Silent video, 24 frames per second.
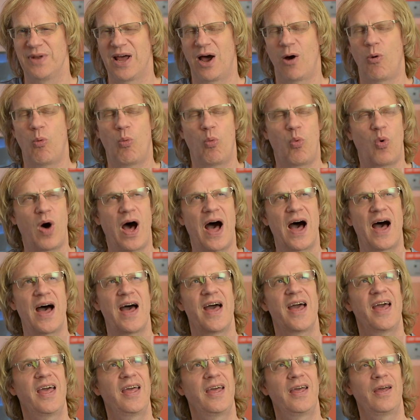Now
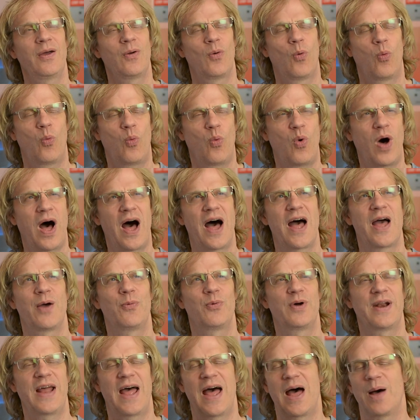why
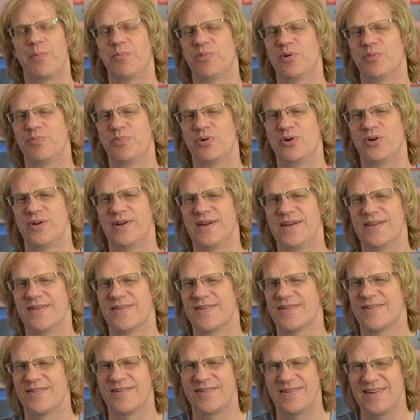would Apple put in
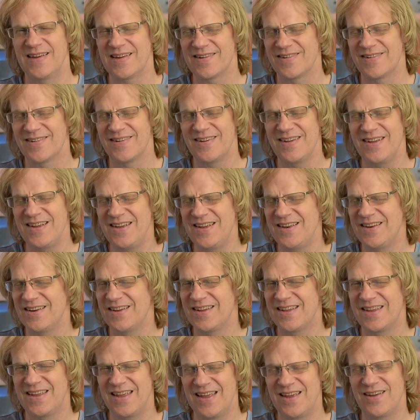
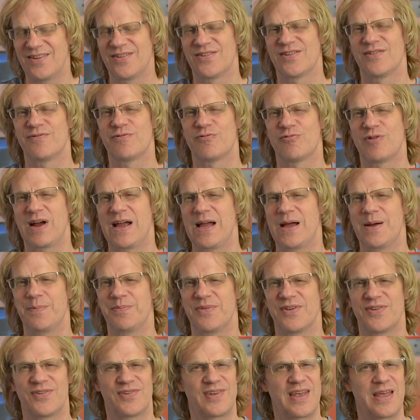16 gigs of RAM,
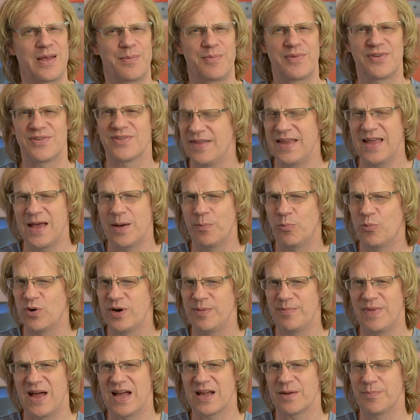the same as the M1
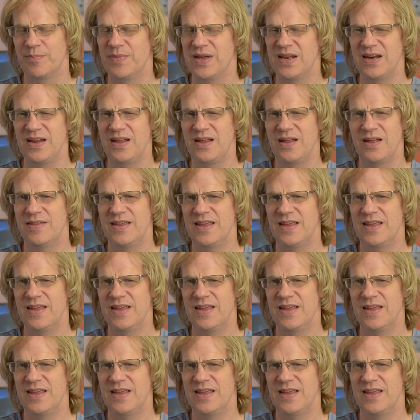Mac Mini,